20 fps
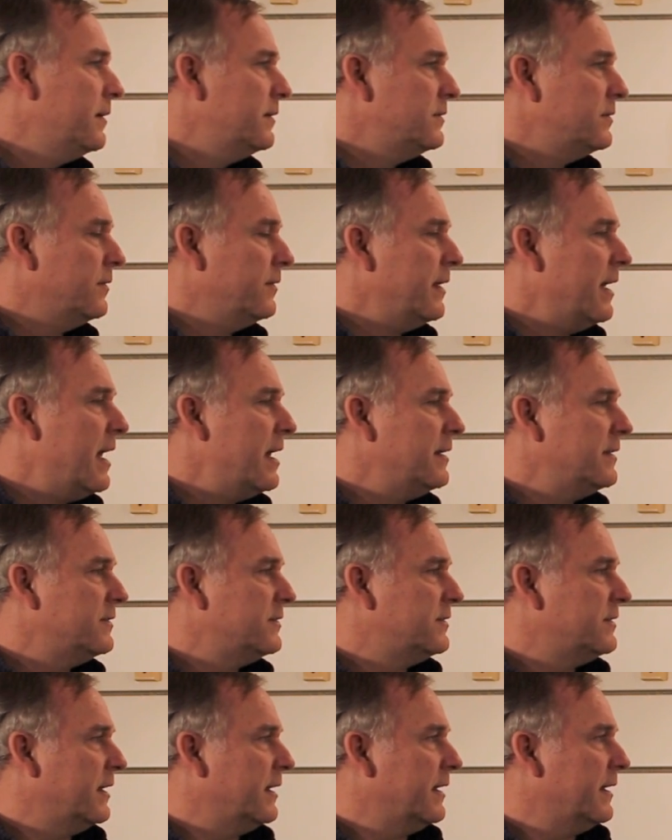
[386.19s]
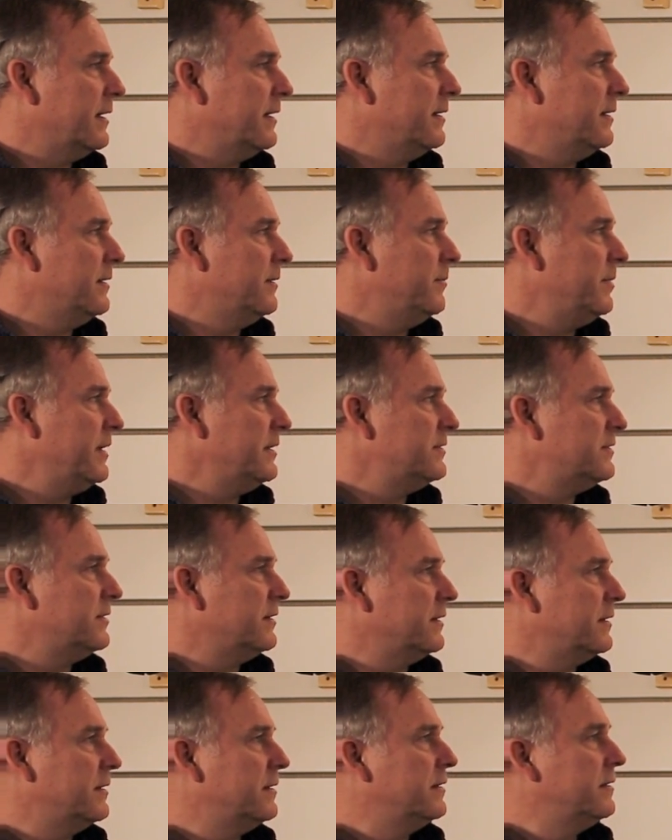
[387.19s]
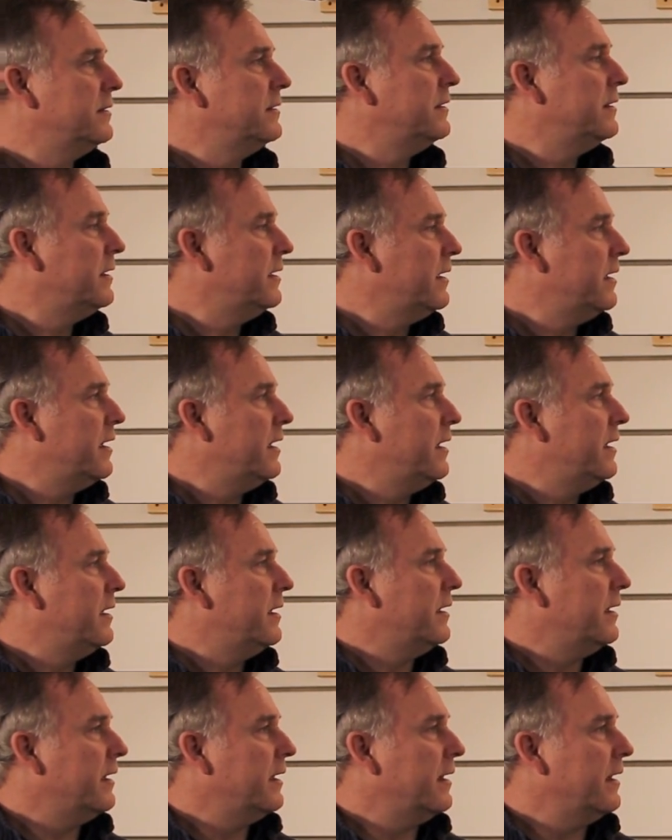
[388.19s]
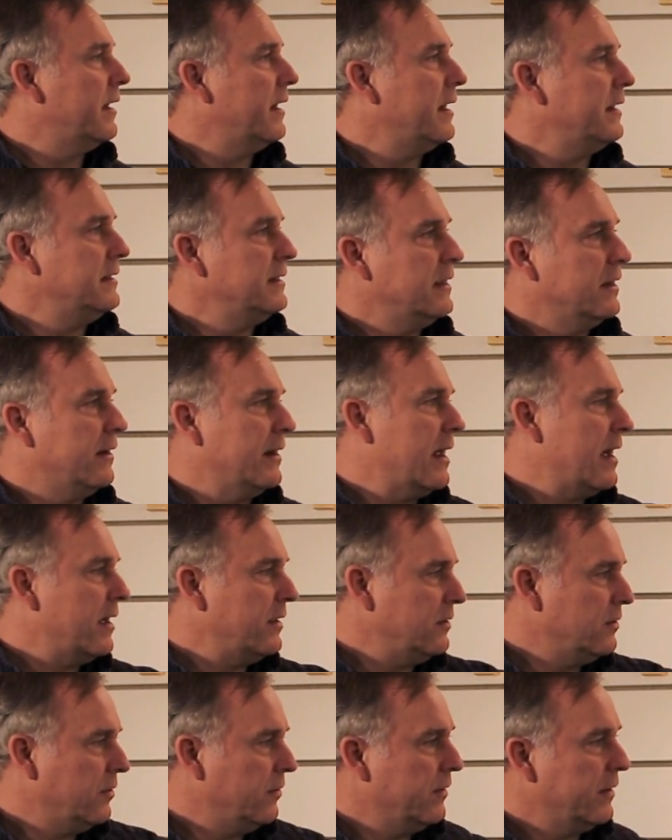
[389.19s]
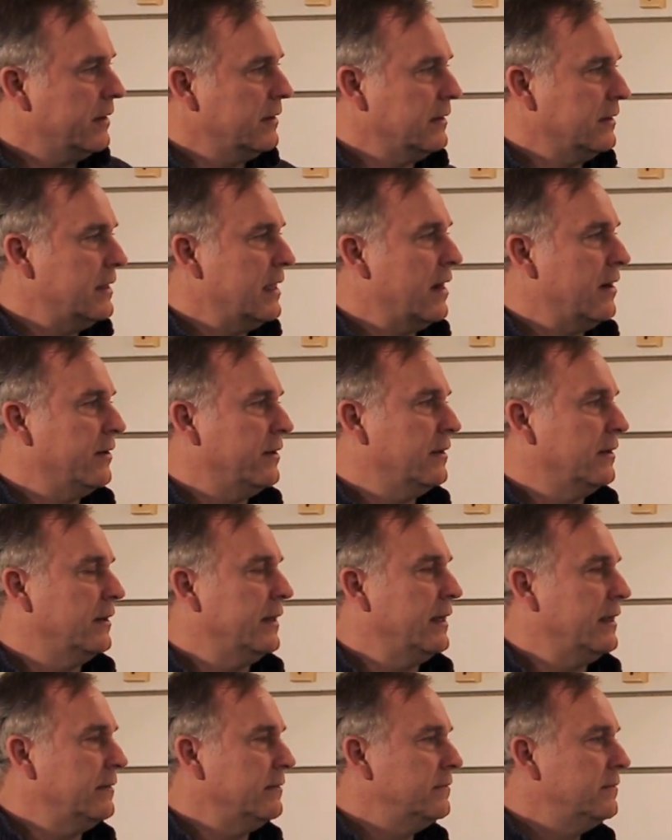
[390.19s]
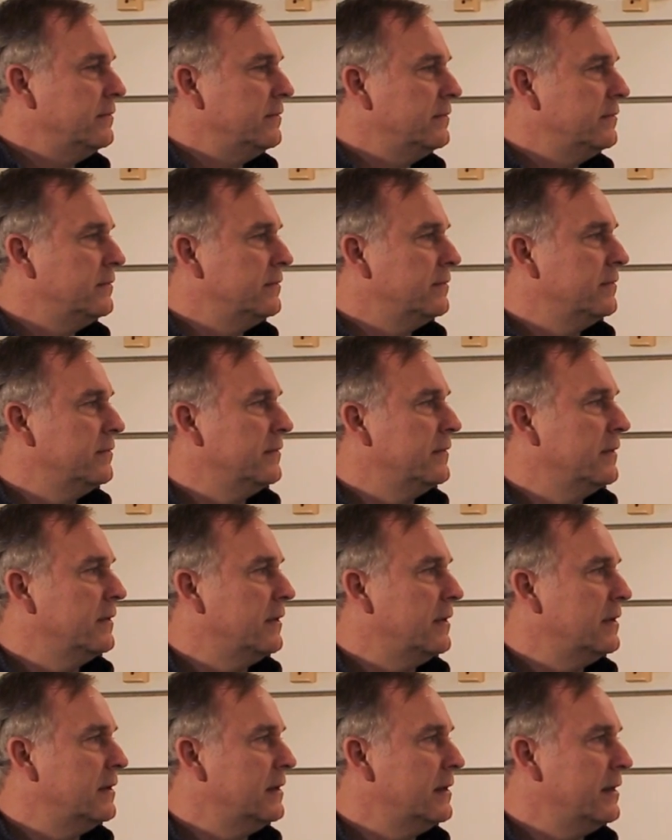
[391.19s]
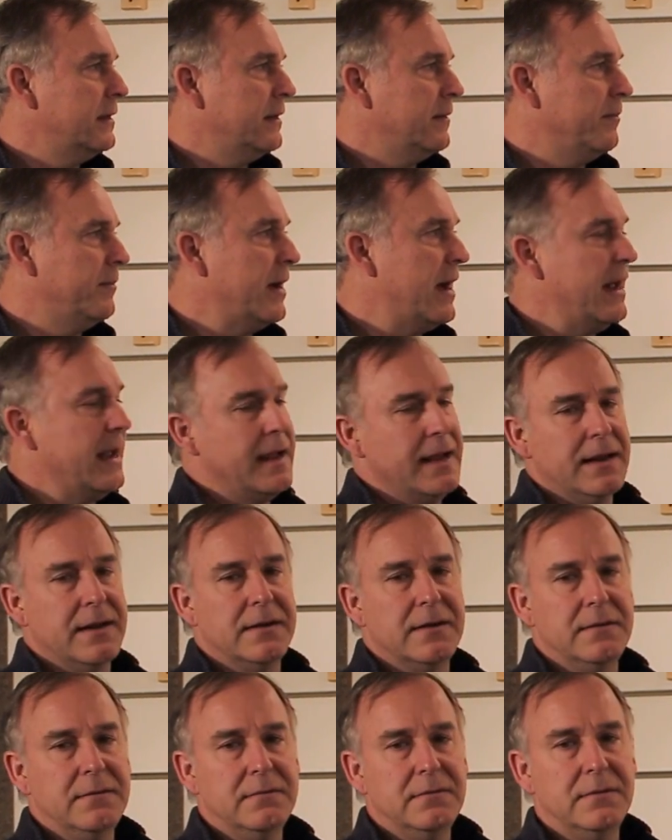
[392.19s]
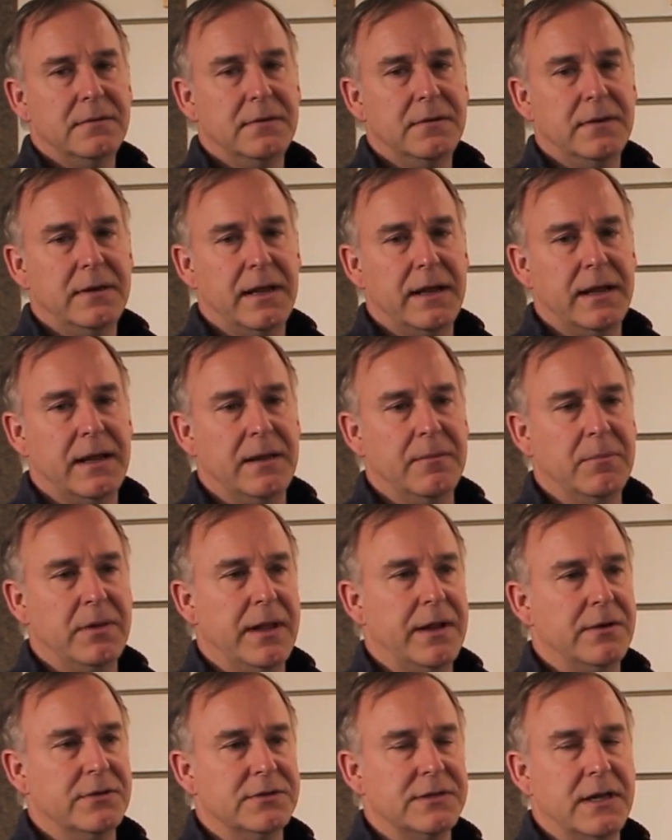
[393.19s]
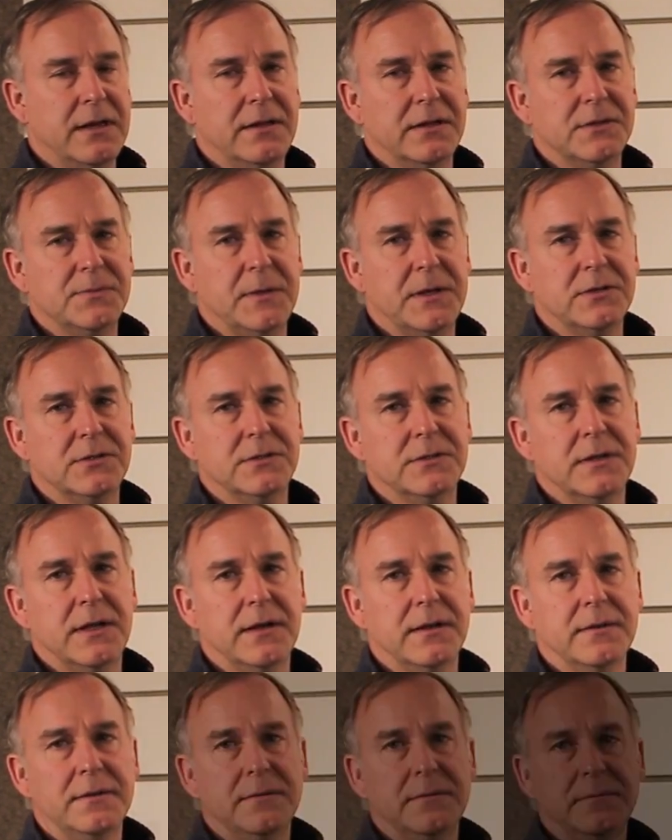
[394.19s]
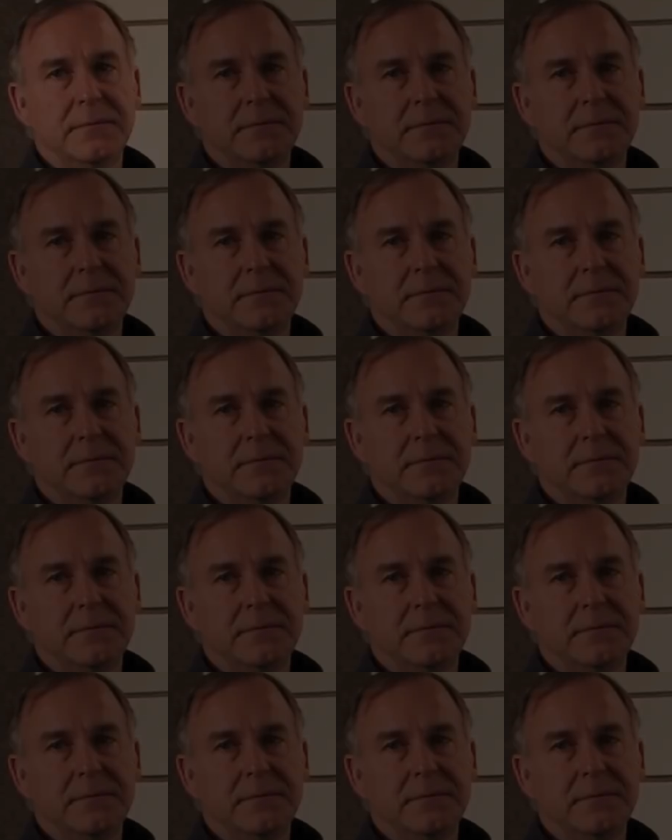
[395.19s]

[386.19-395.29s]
So that is the basic idea on how you go ahead and calculate by hand a bladder style expansion tank.